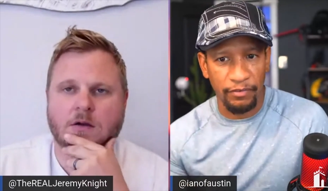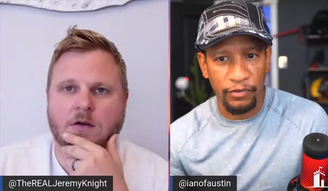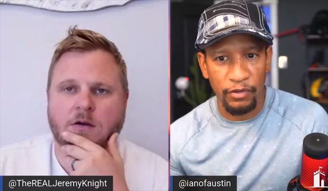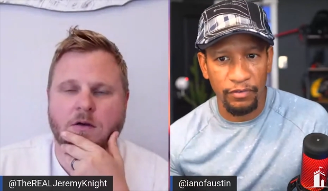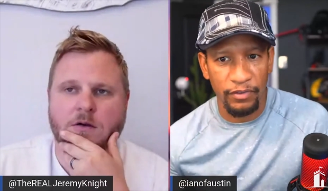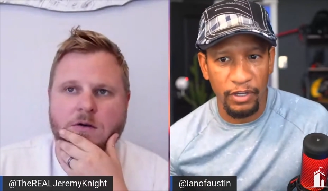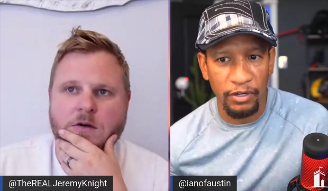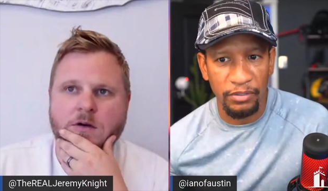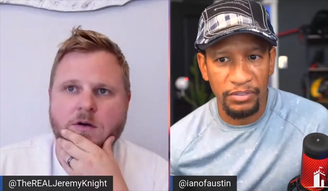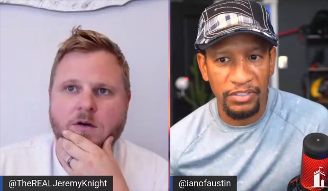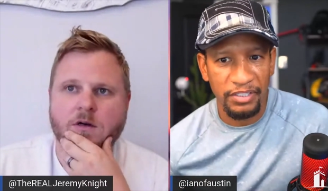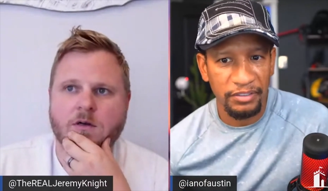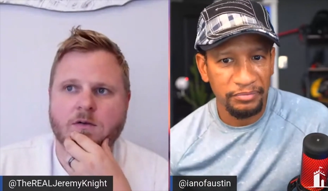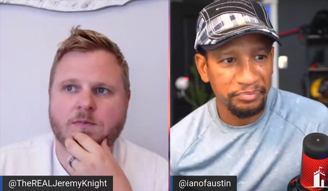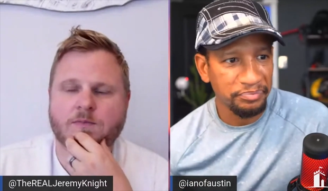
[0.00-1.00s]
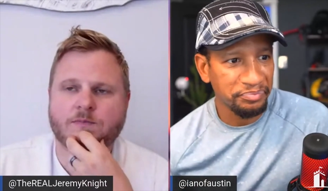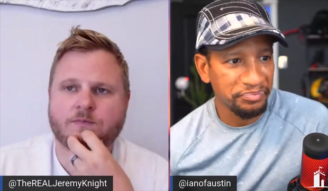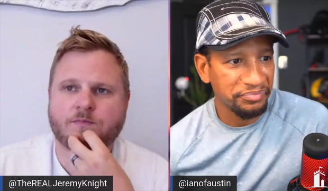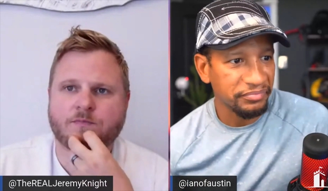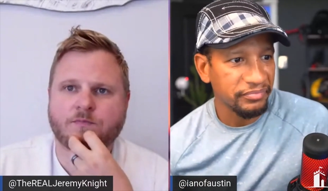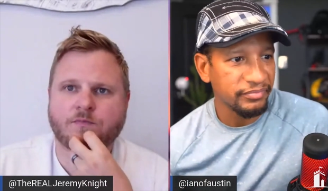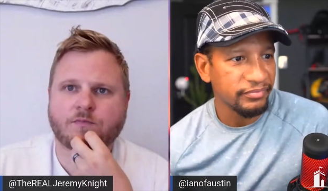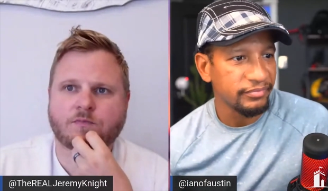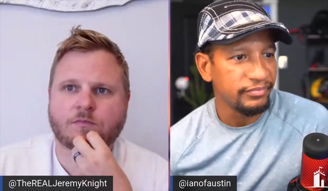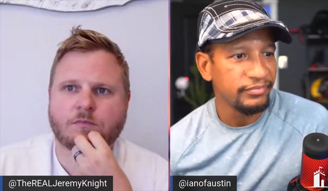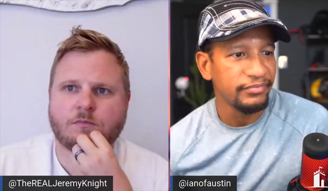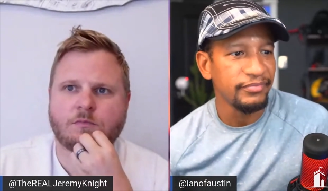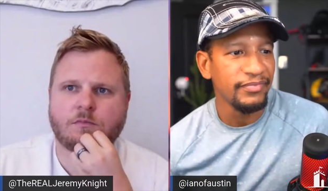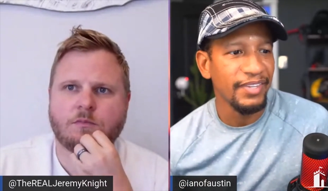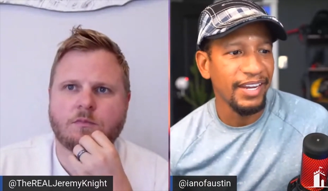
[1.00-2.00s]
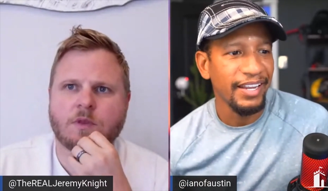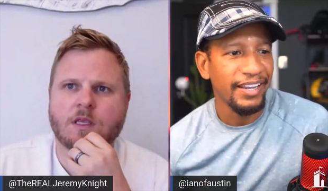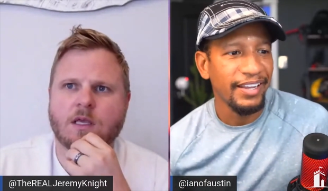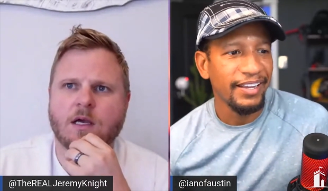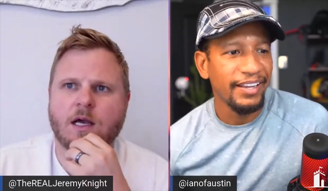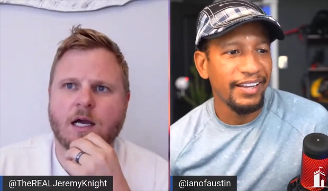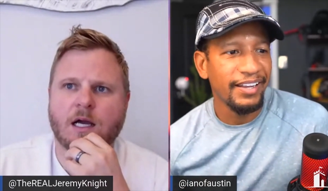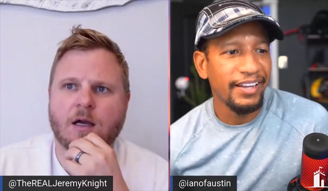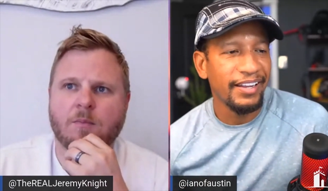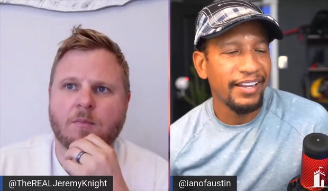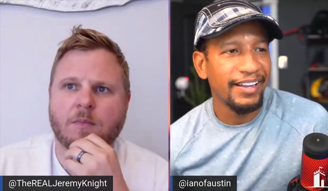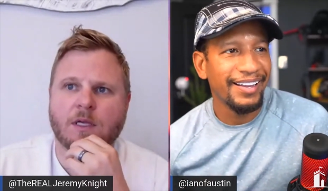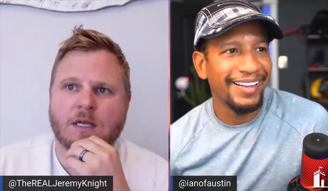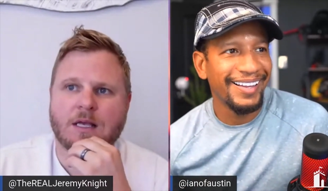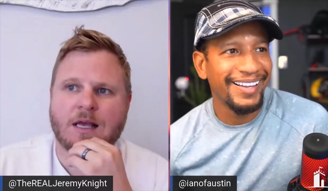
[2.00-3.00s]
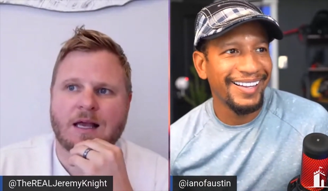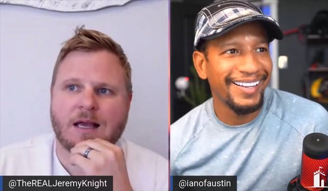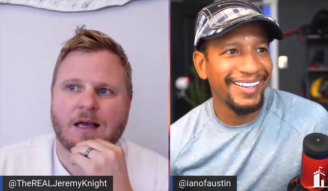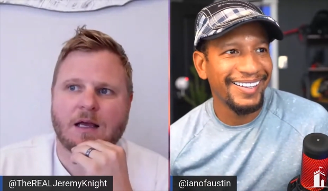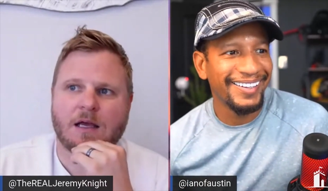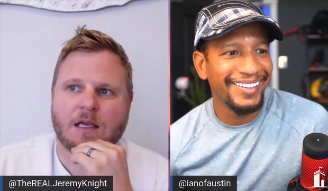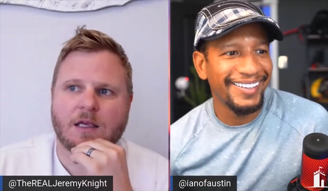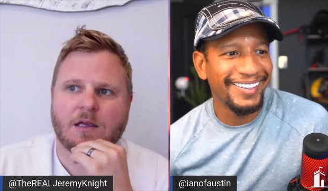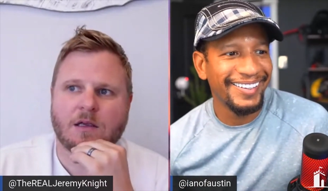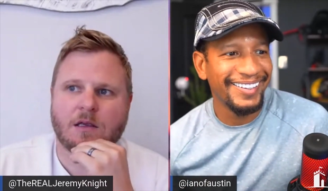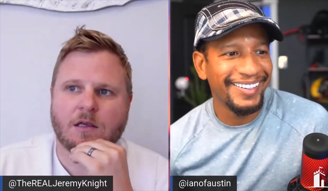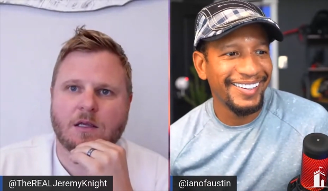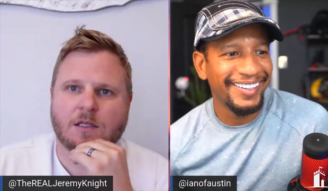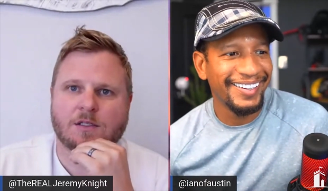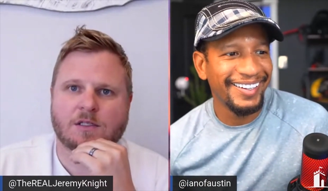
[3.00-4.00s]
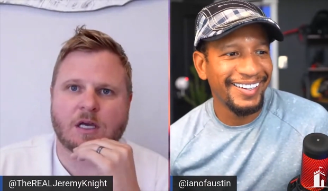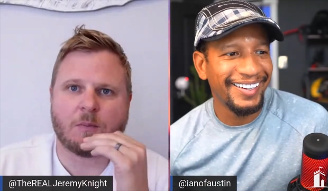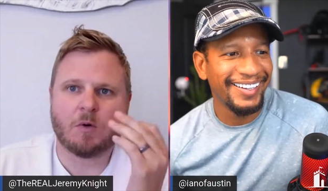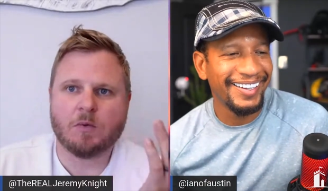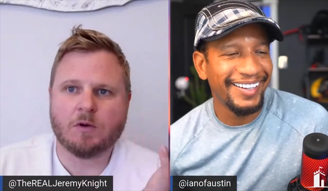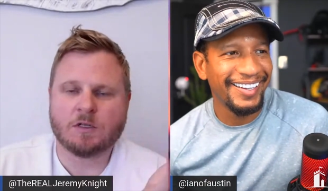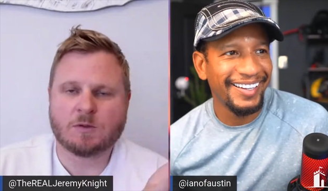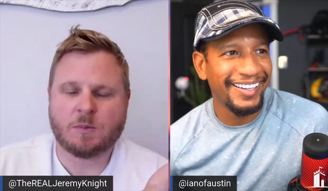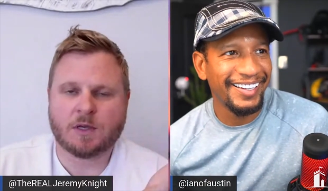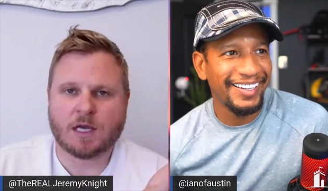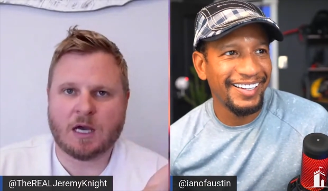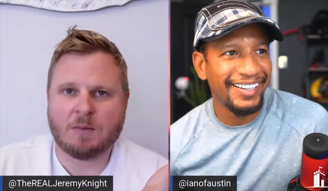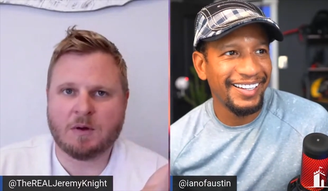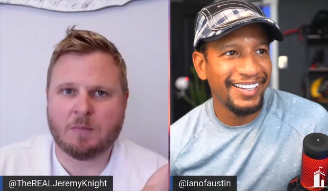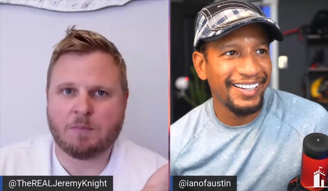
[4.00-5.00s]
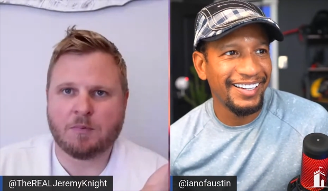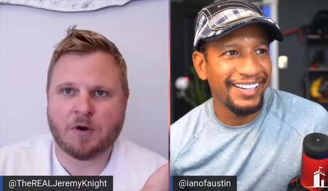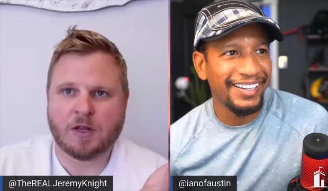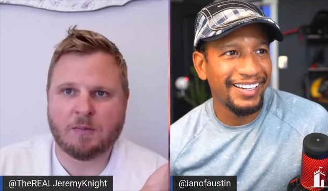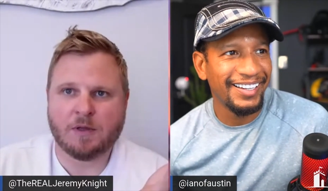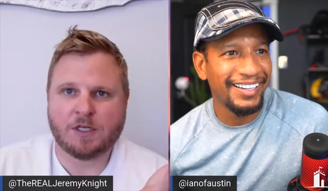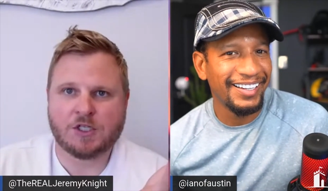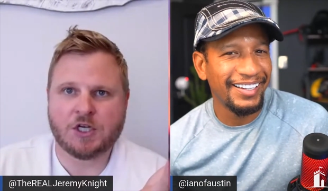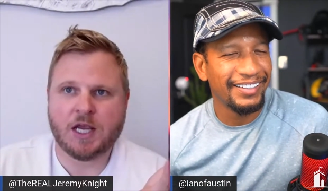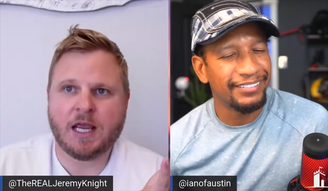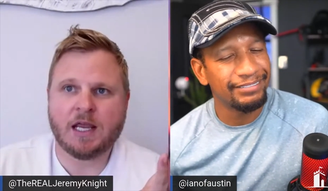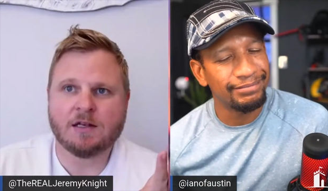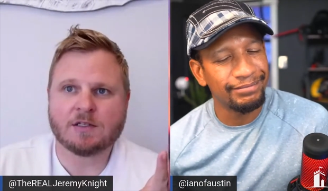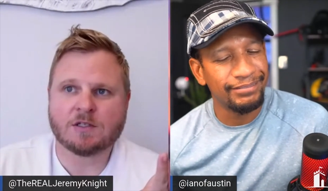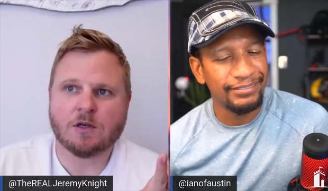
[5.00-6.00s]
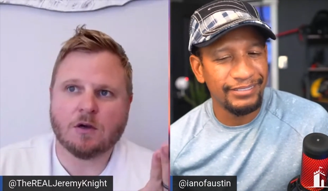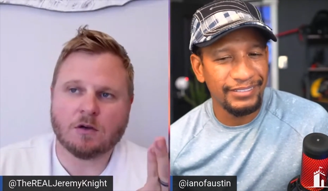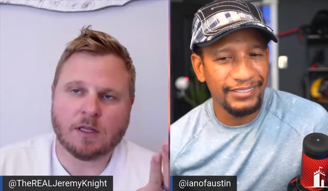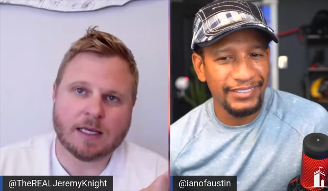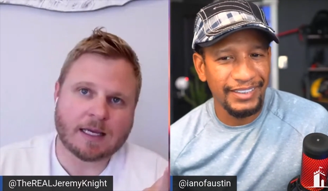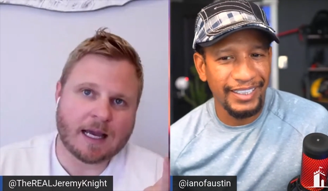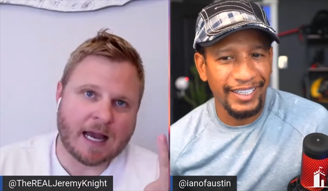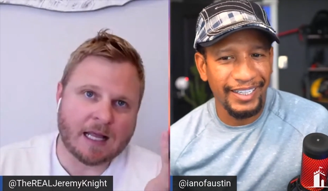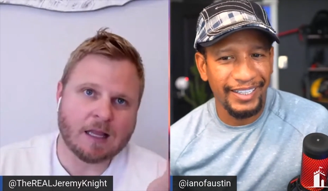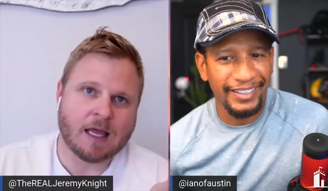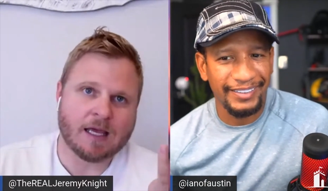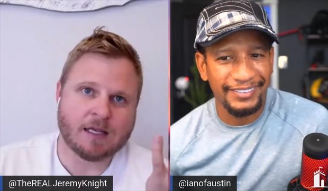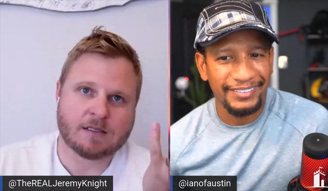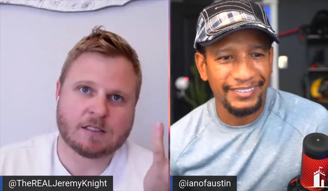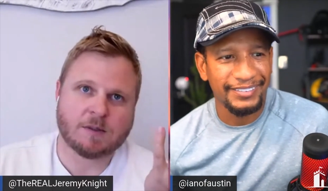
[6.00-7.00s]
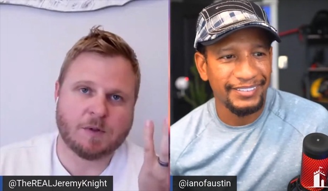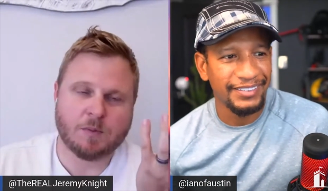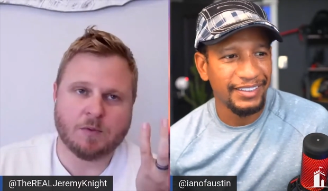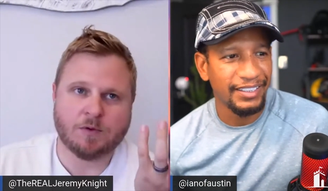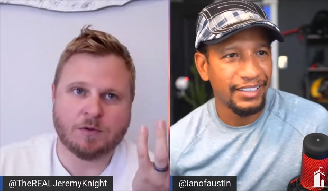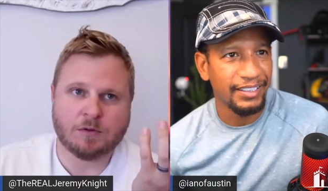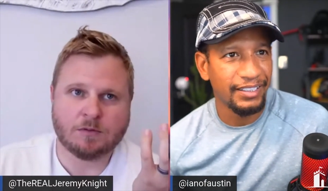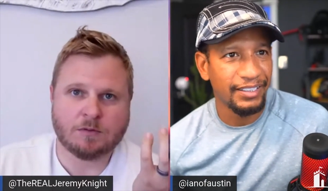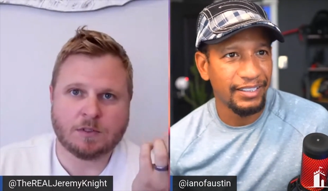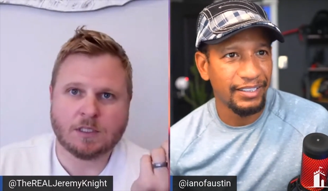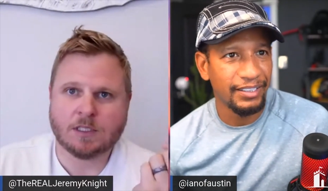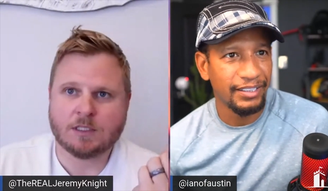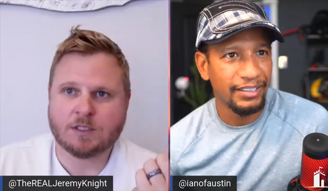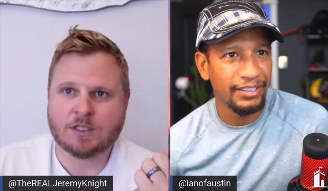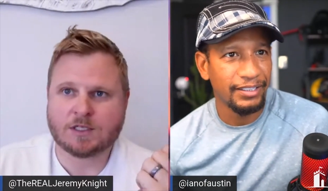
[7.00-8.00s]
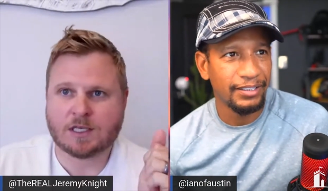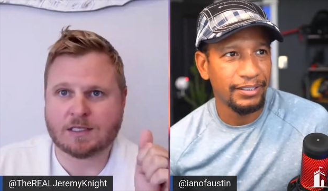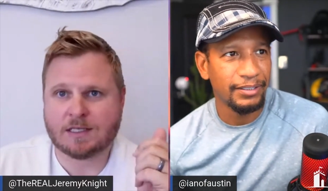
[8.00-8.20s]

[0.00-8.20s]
Speaker 1: they have a few of those.
Speaker 2: Um, Summer Moon's become a pretty big chain, so like I like yeah. Summer Moon just because